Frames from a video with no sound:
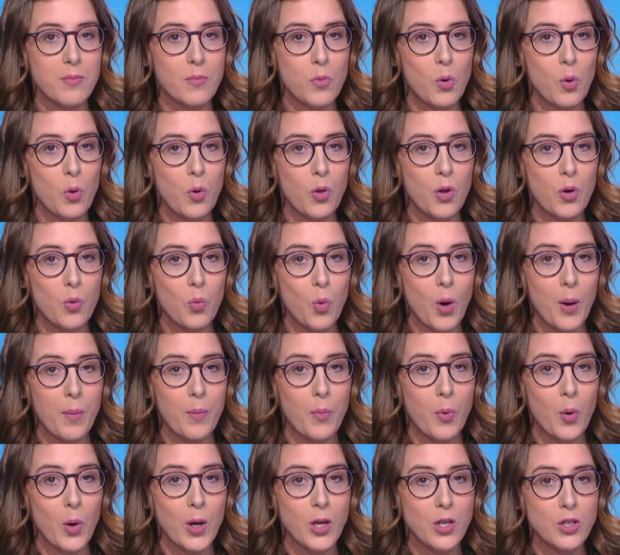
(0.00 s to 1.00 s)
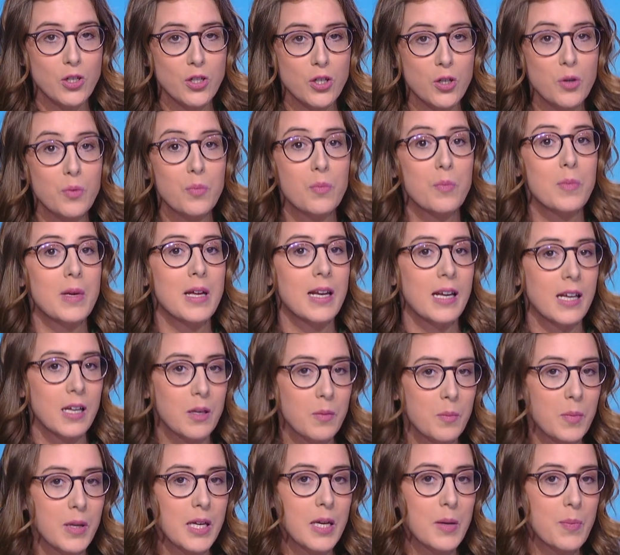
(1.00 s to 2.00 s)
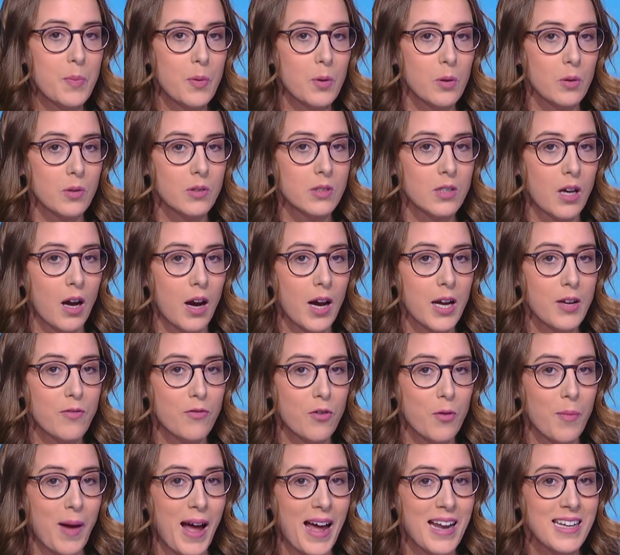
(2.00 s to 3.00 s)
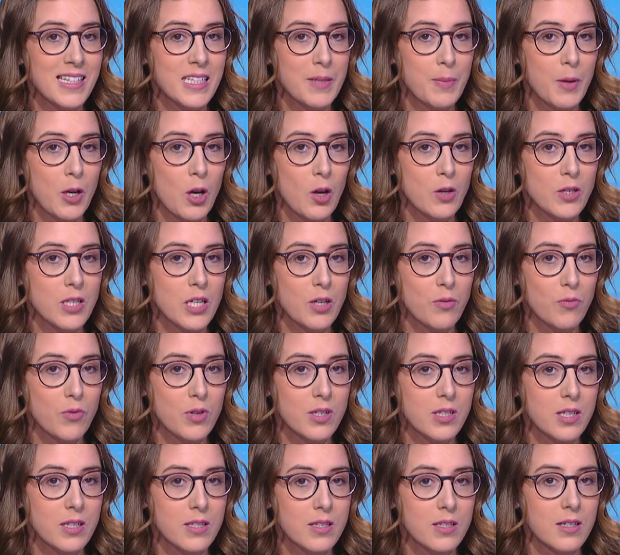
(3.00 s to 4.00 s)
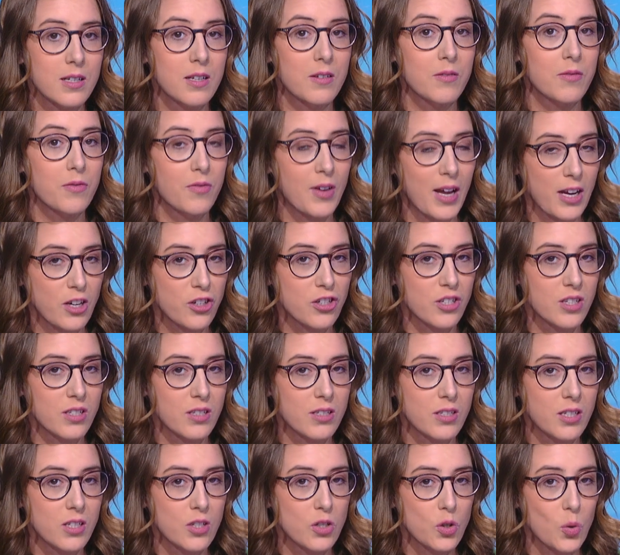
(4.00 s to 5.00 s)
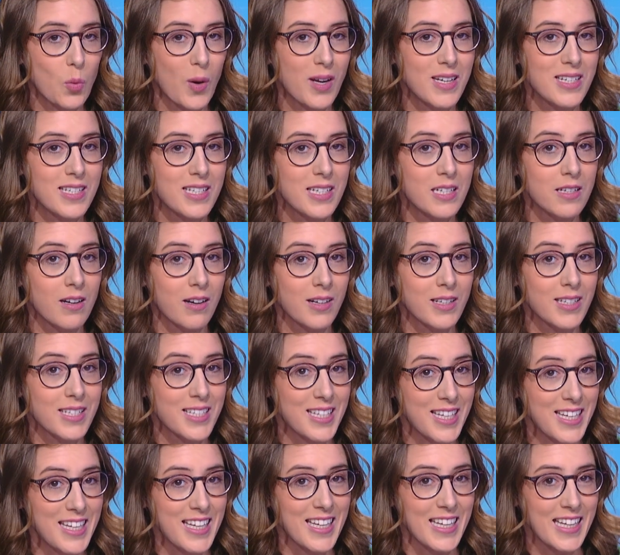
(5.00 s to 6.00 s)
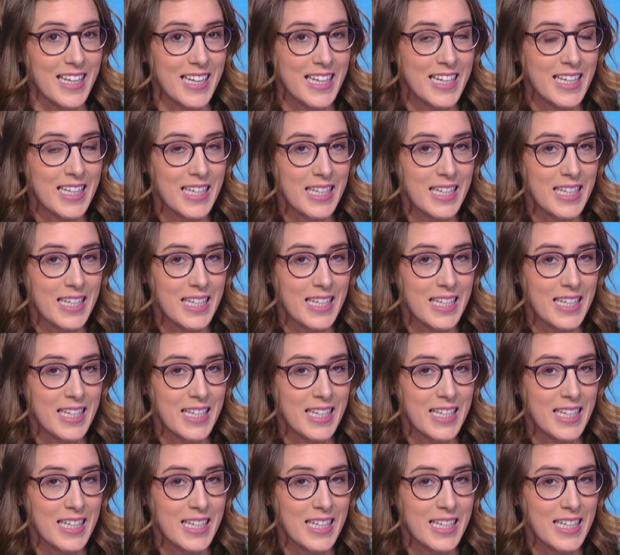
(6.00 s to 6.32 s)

more than 1.2 million people died from antibiotic resistant infections in 2019.